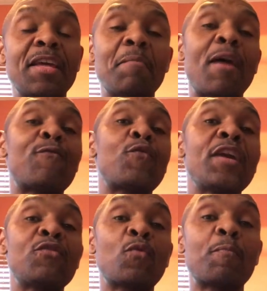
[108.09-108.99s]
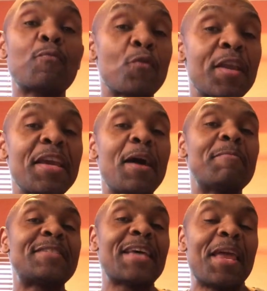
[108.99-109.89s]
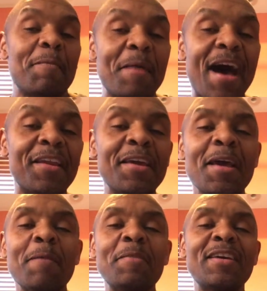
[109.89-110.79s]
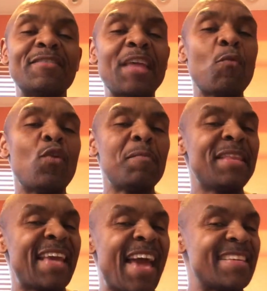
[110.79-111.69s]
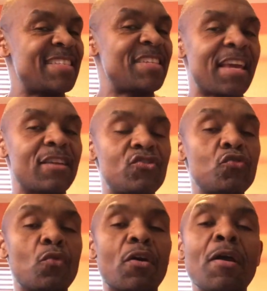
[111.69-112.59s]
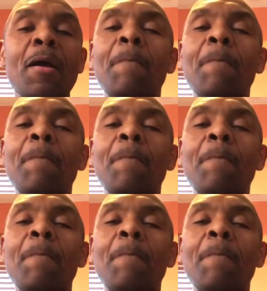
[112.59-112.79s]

And my friends were pretty upset about it because they wanted me to kind of stick it to her.